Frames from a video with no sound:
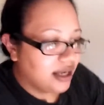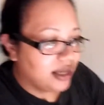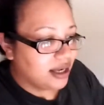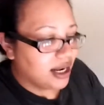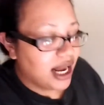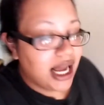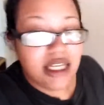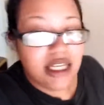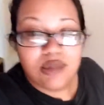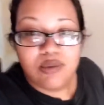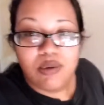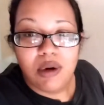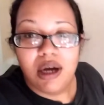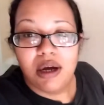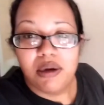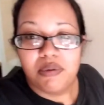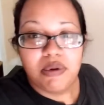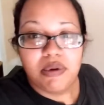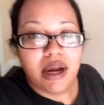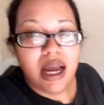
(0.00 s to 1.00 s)
Nice
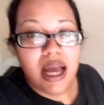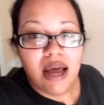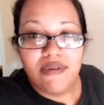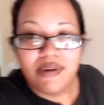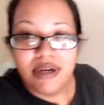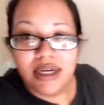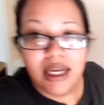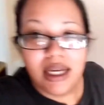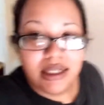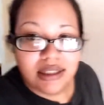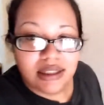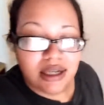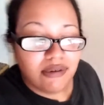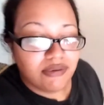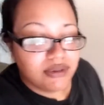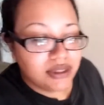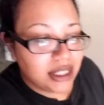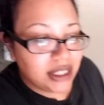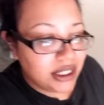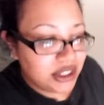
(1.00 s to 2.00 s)
walk. We were having nice
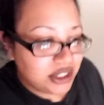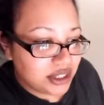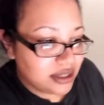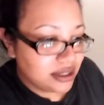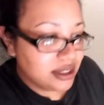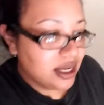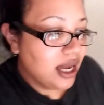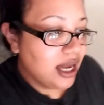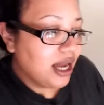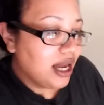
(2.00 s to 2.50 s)
conversations.